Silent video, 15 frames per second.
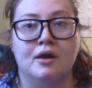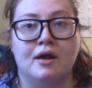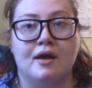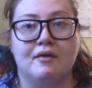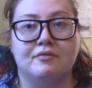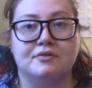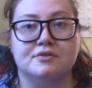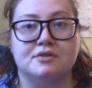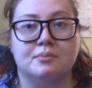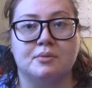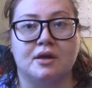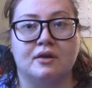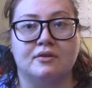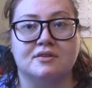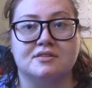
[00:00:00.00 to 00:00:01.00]
If there's
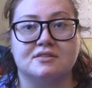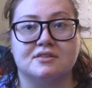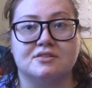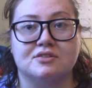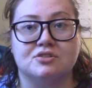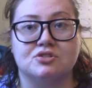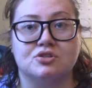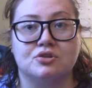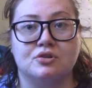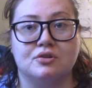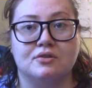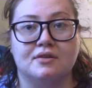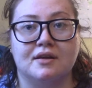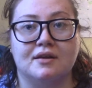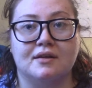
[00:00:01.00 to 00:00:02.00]
something on this list that should
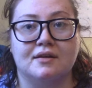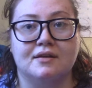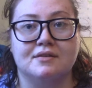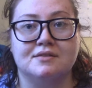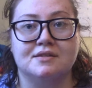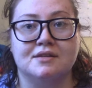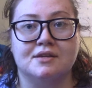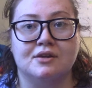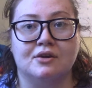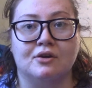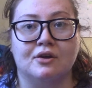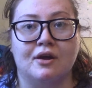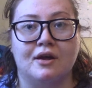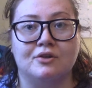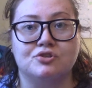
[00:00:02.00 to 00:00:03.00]
that isn't here
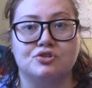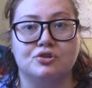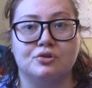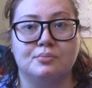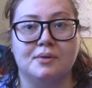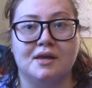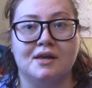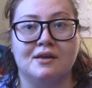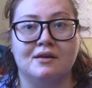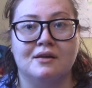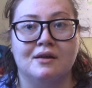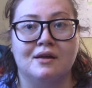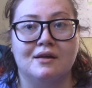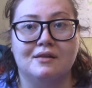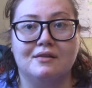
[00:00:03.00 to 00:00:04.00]
and should be,
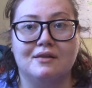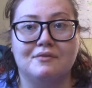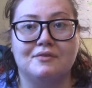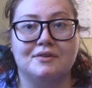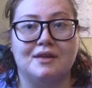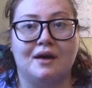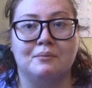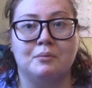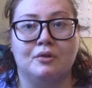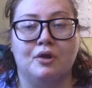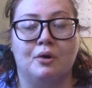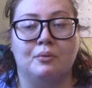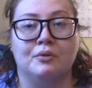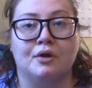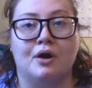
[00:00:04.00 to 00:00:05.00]
leave it down
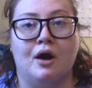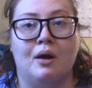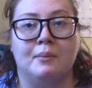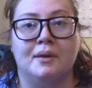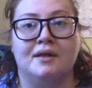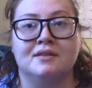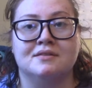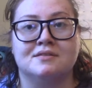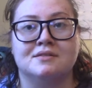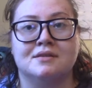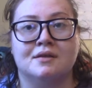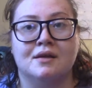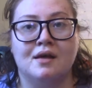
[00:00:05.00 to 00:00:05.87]
below in the comments.